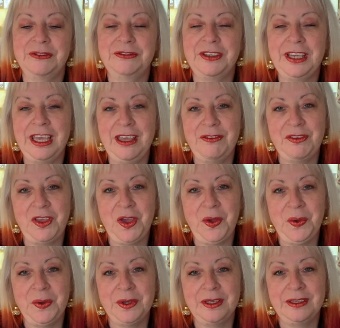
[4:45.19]
forgave
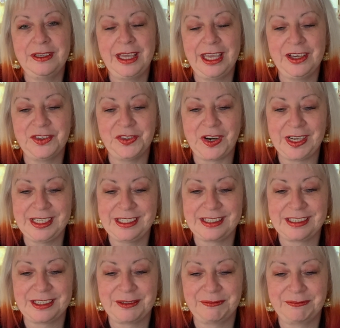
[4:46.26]
you in
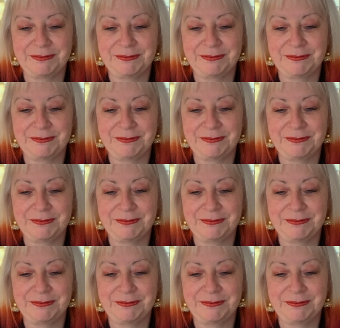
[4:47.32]
Christ.